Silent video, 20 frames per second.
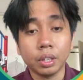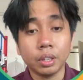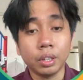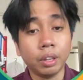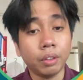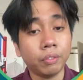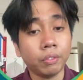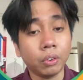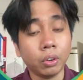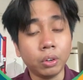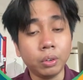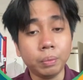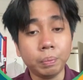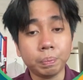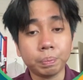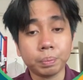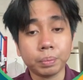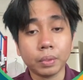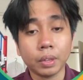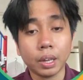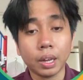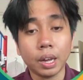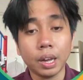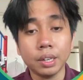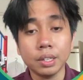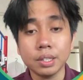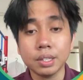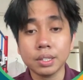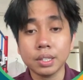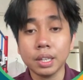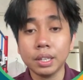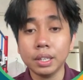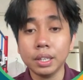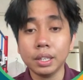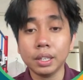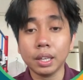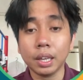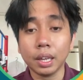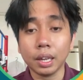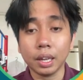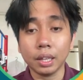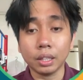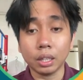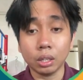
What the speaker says: Therefore, understanding AI